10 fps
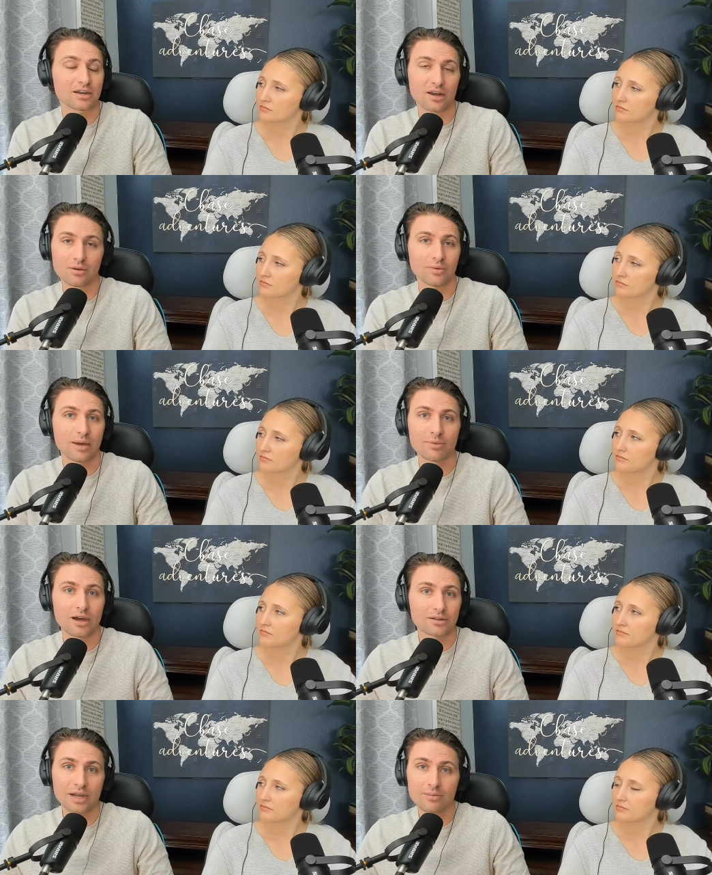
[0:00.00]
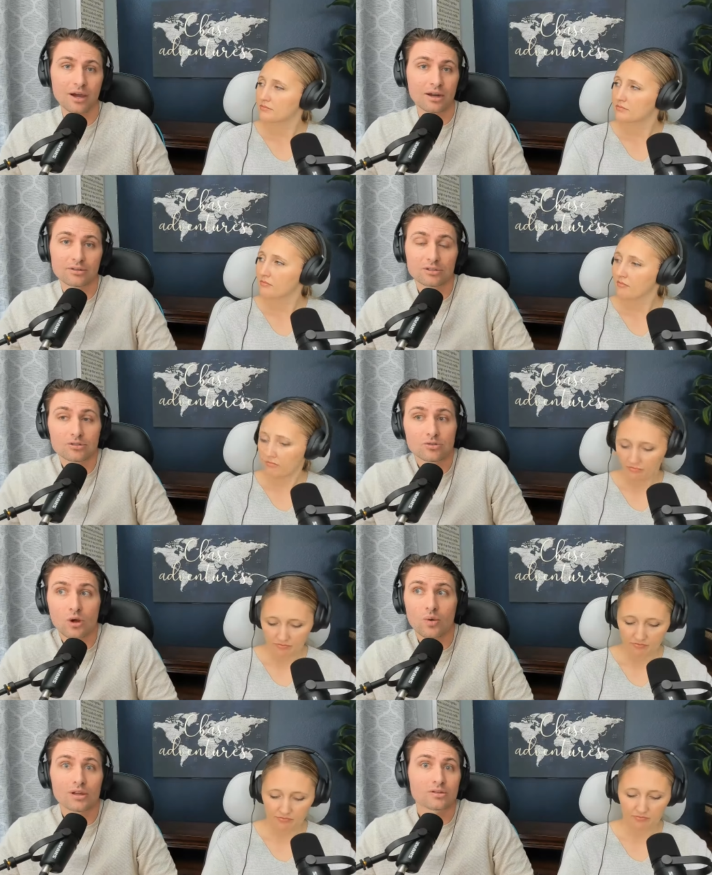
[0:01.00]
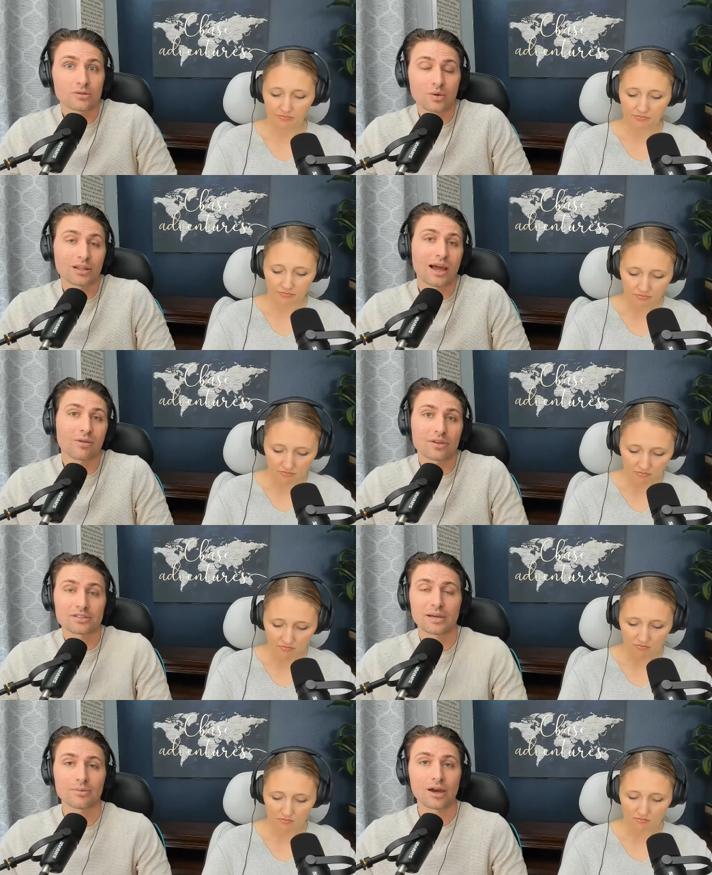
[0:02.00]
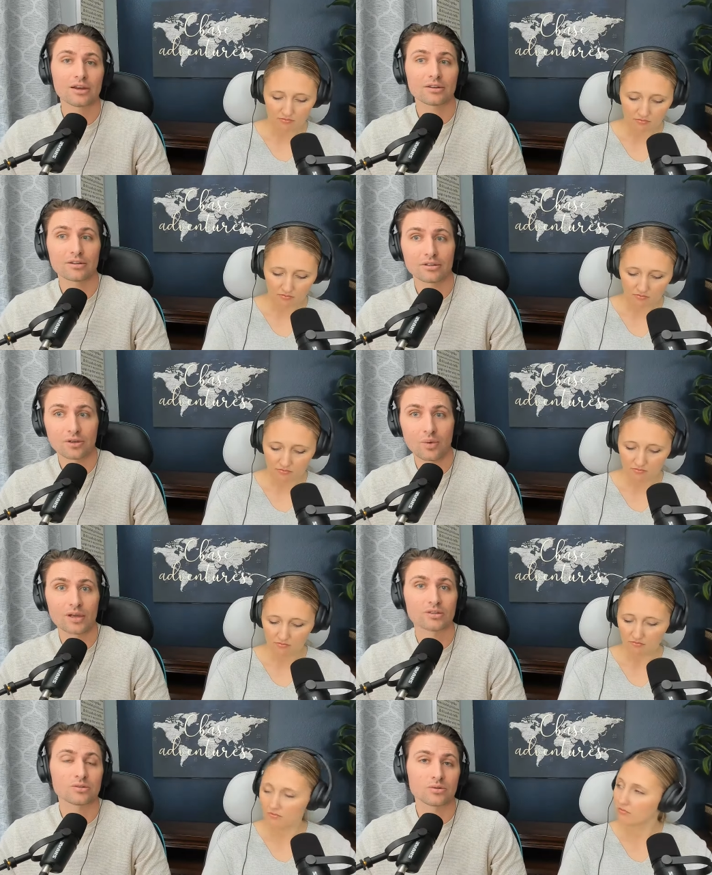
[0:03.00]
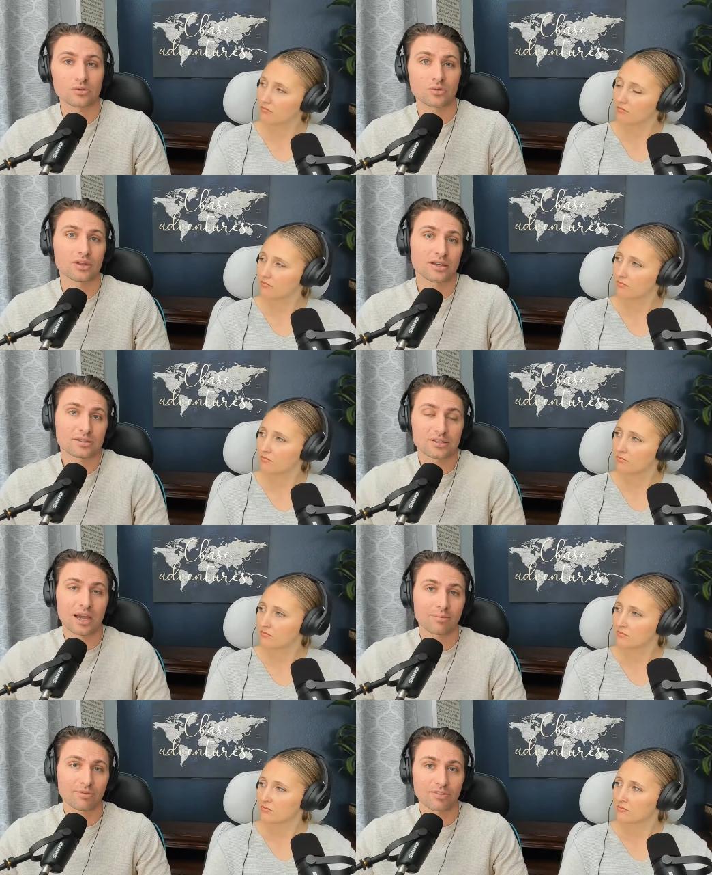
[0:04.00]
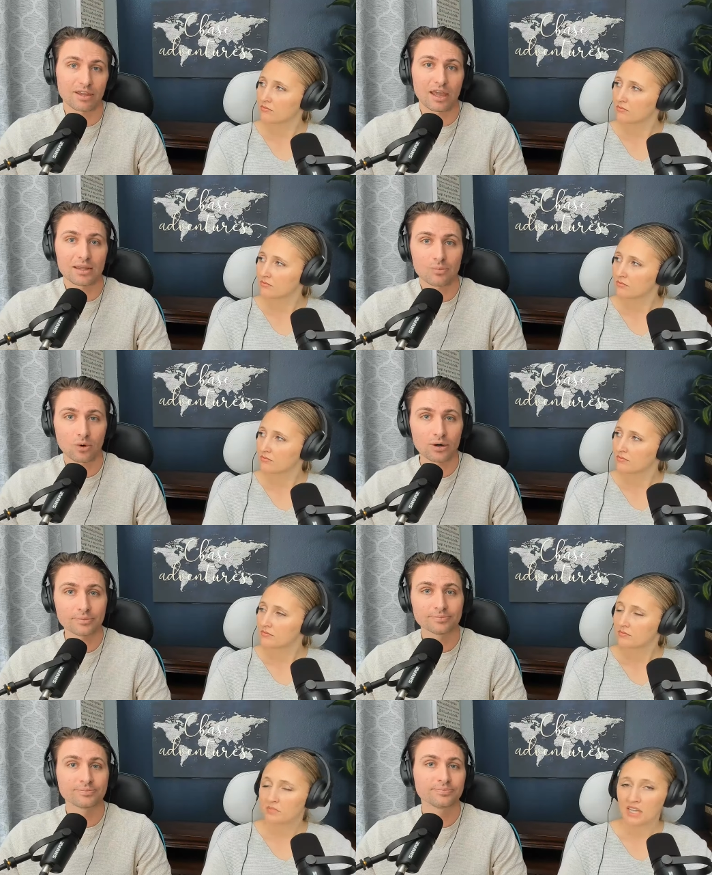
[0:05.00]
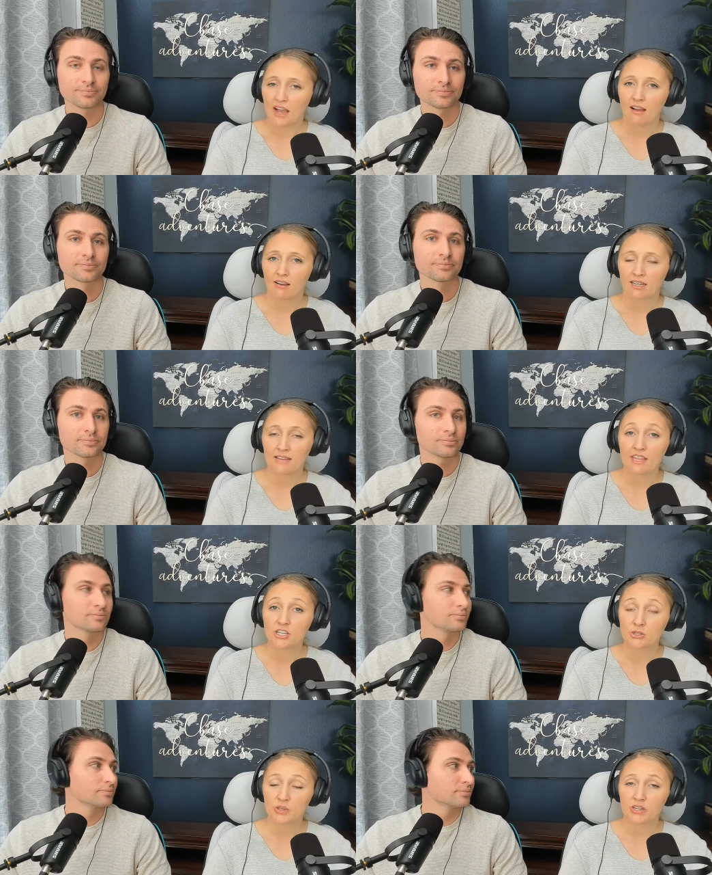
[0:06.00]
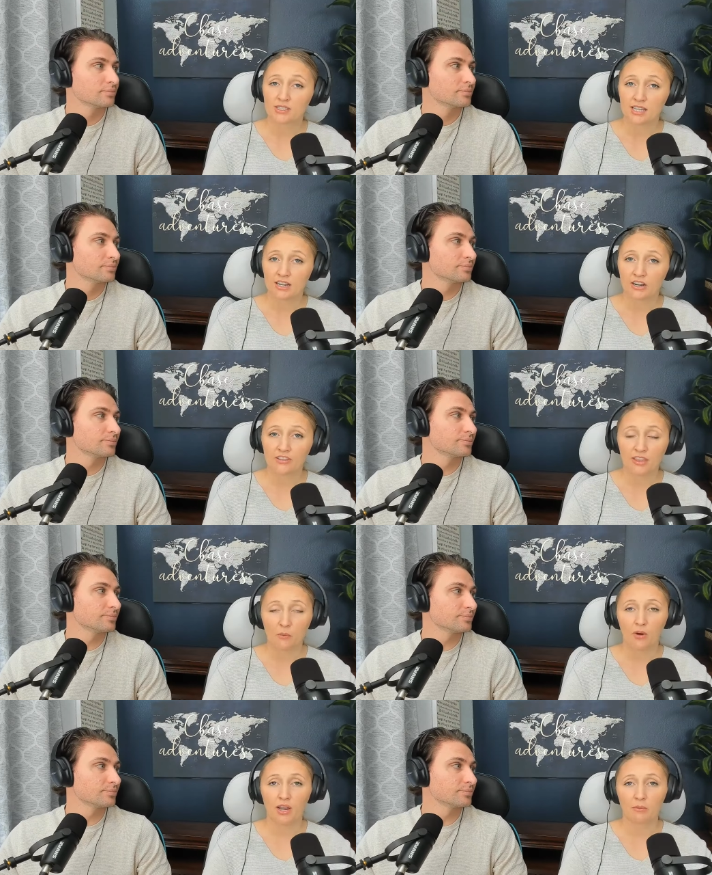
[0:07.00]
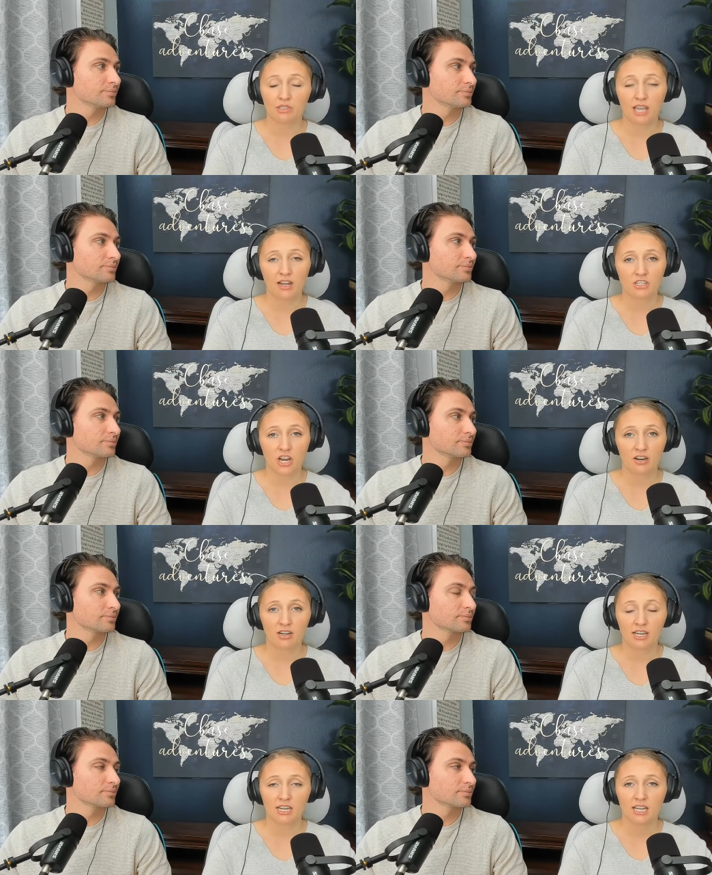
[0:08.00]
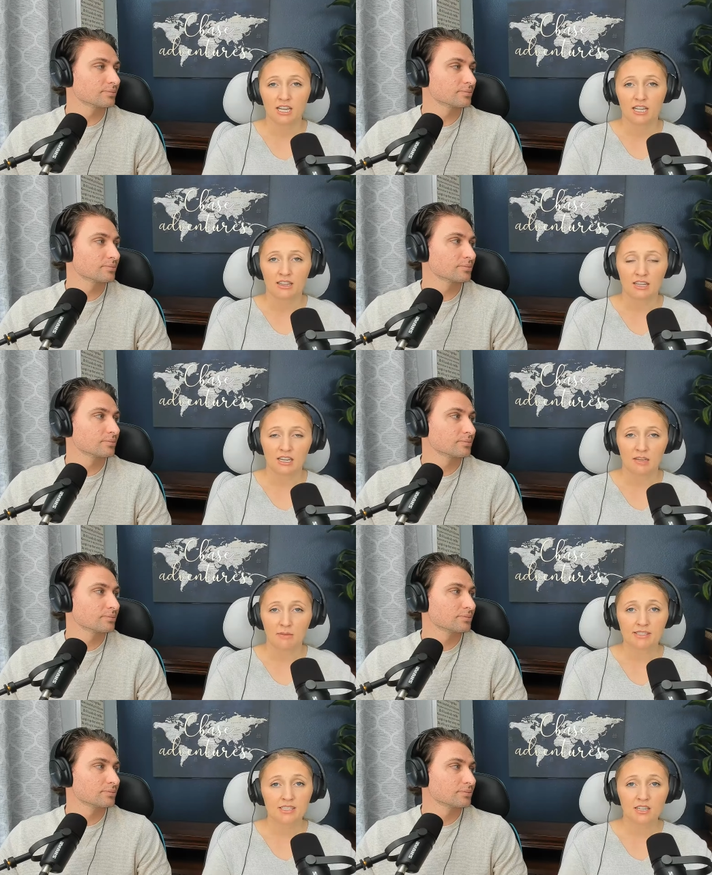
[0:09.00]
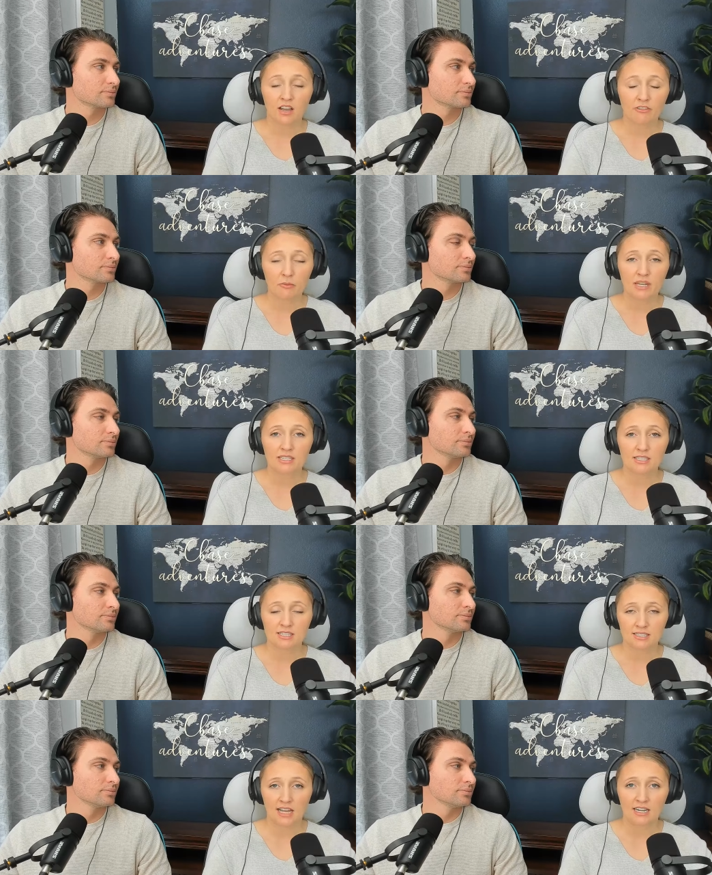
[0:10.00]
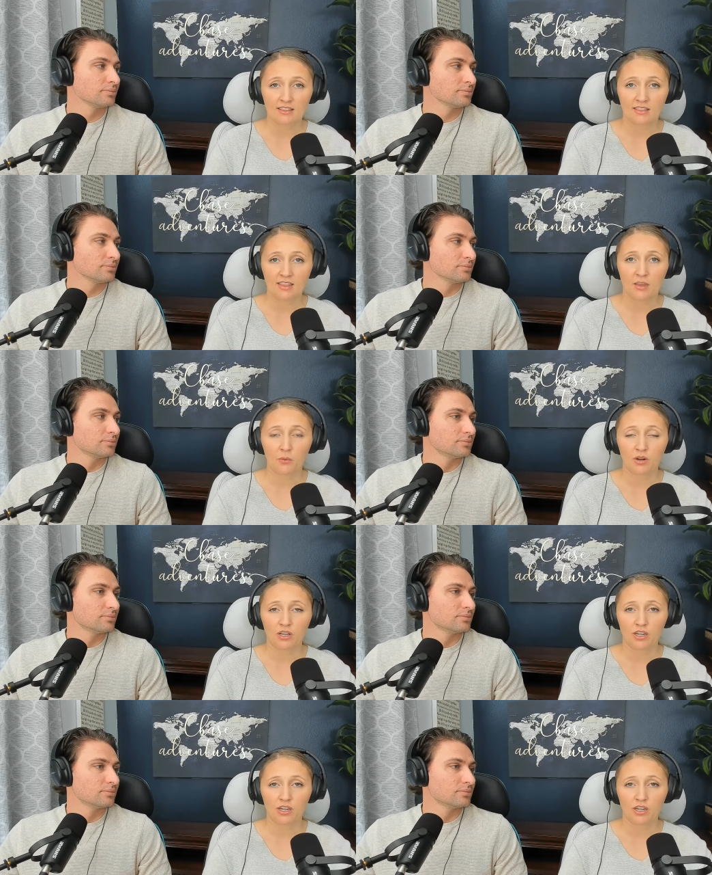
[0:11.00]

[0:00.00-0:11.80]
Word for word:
Speaker 1: no, I'm not I'm not going to allow this. I'm not going to do this type of thing anymore.
Speaker 2: Yeah, and then two years later, they were able to catch Aaron. The Mexican government decided that they were going